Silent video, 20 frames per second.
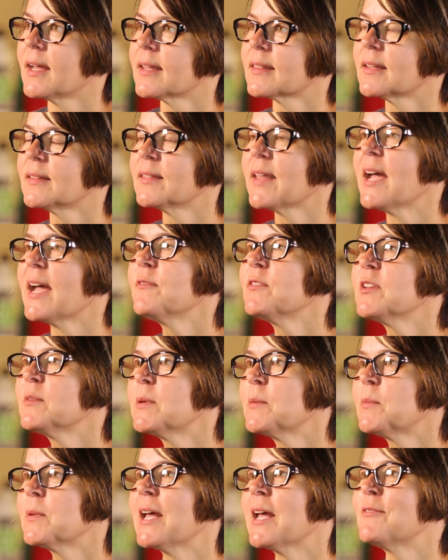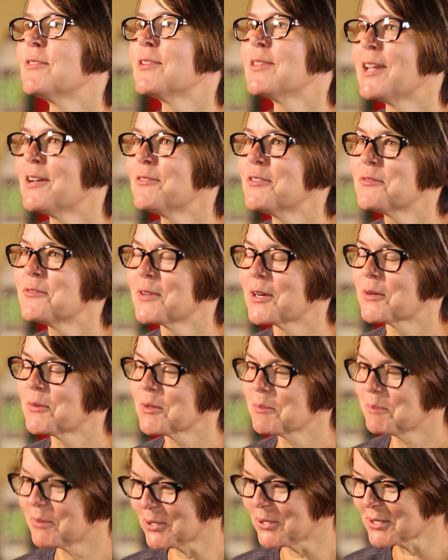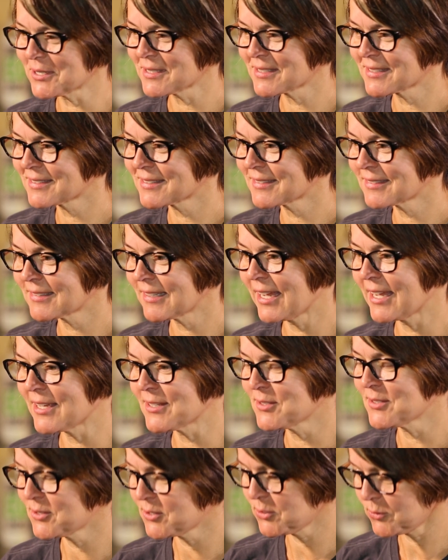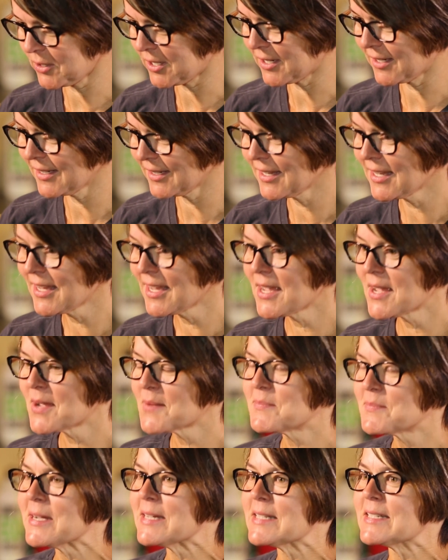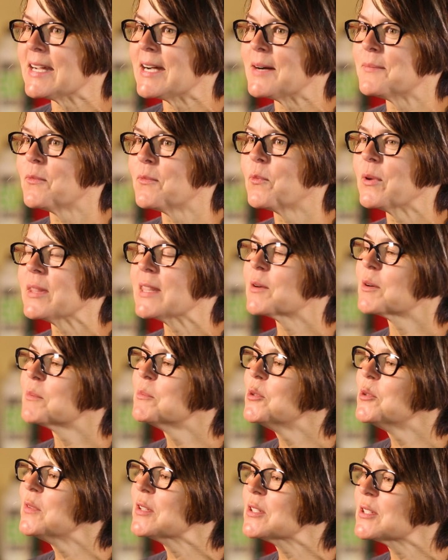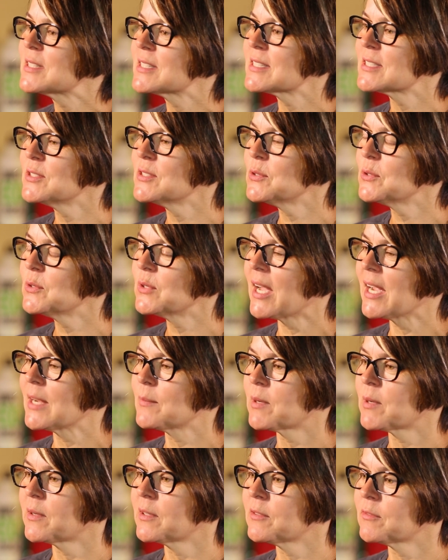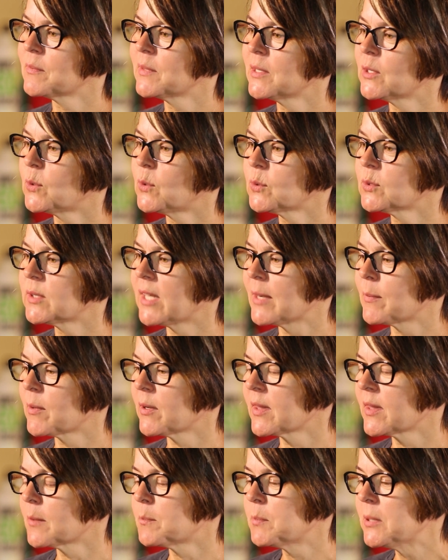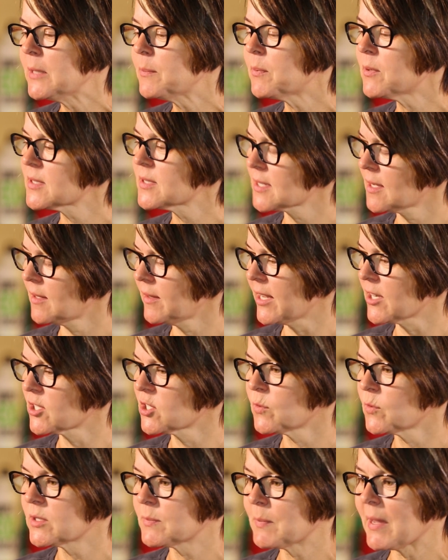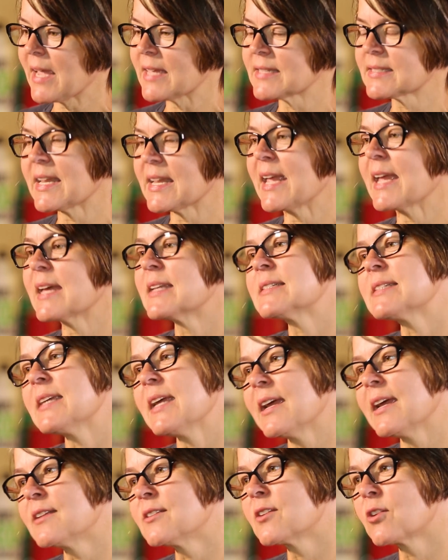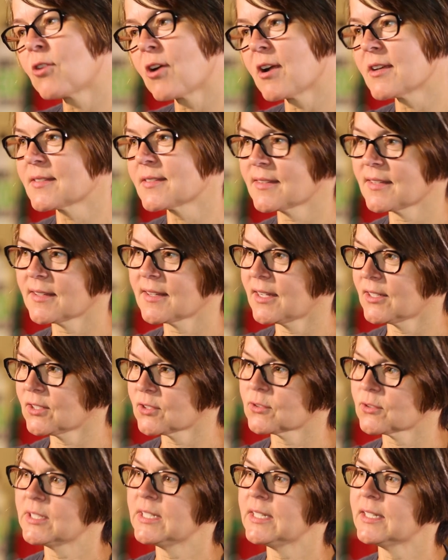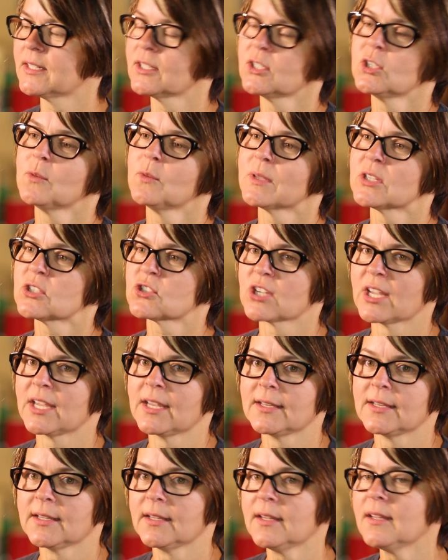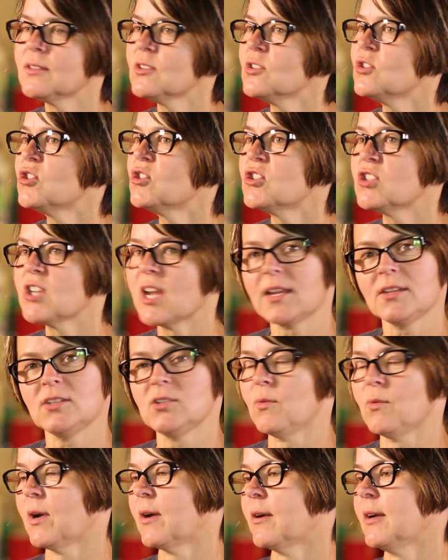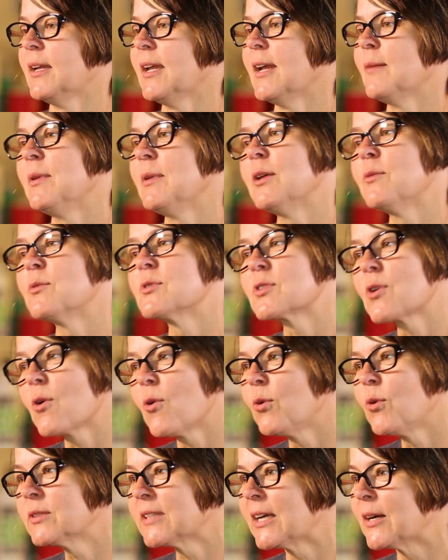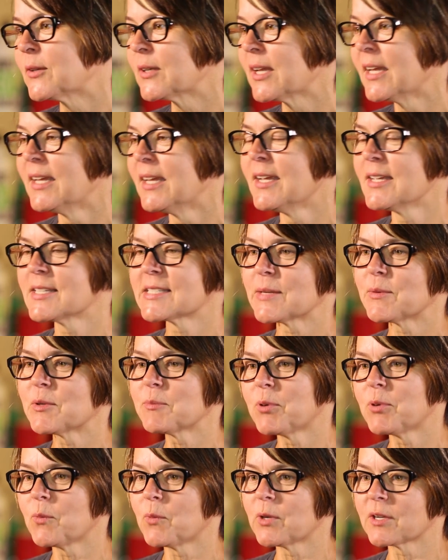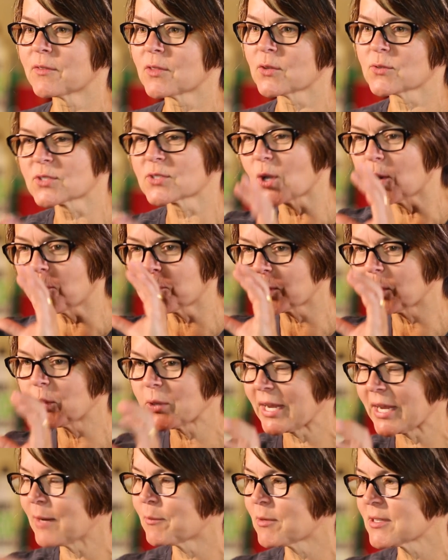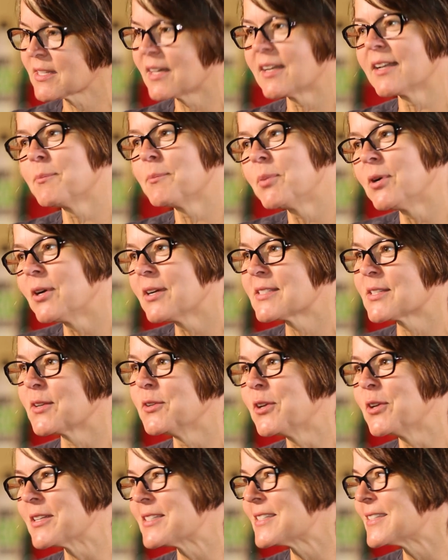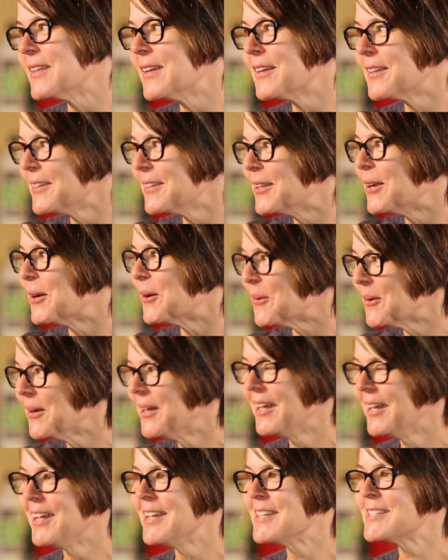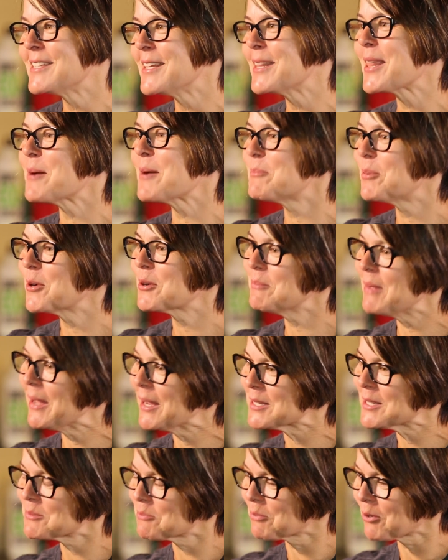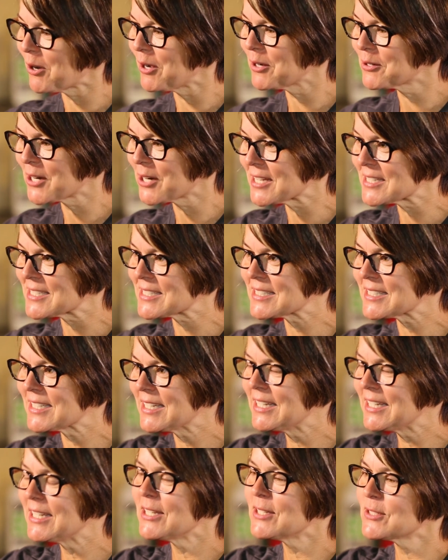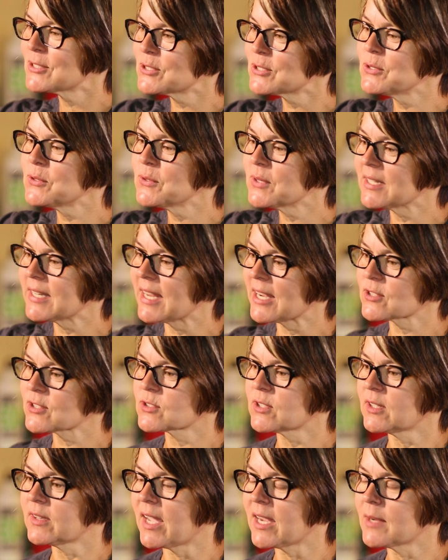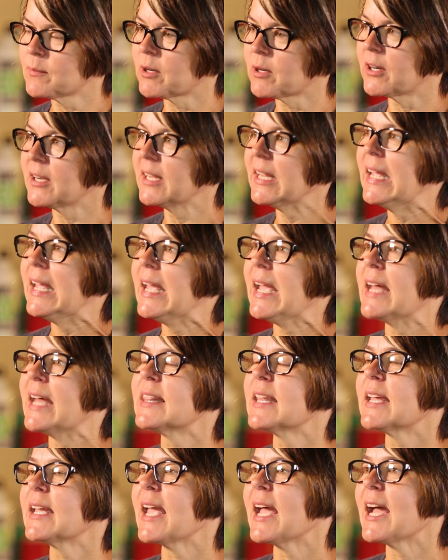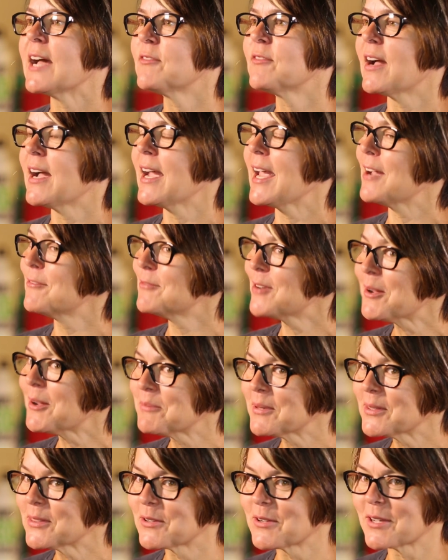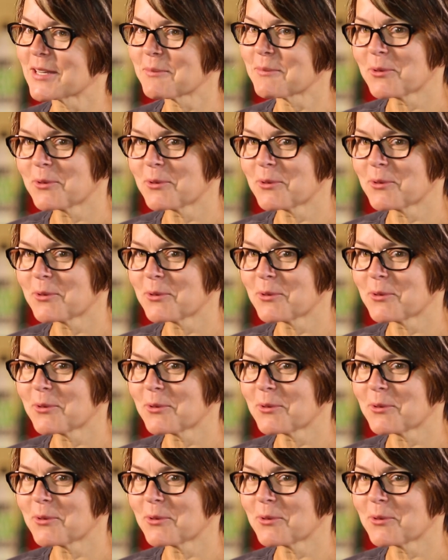The Latvian people have a love affair with books, as do I. But when they were moving to this new library from the old library, the People's Collection was passed hand to hand across the country in a human chain in January. I mean, it was cold out. Someone put one of those GoPro cameras on a book so you could see it, you know, see that book make its progress to the National Library. And I have not been there yet.